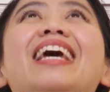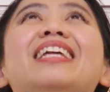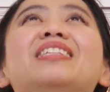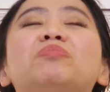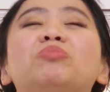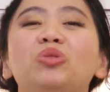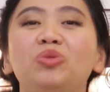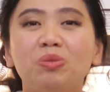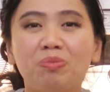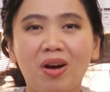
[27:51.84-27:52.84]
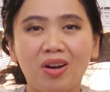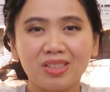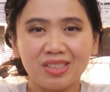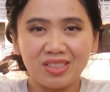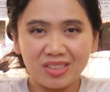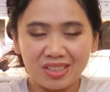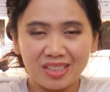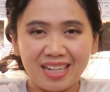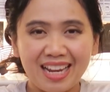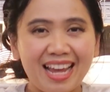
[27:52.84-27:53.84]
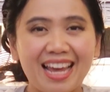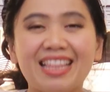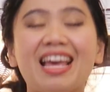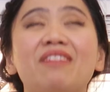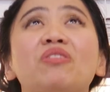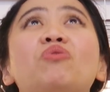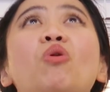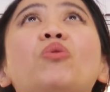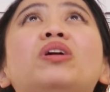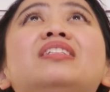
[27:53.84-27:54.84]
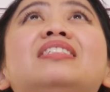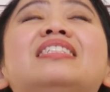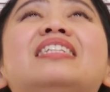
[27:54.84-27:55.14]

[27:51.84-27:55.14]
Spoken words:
and improve your posture and have a forward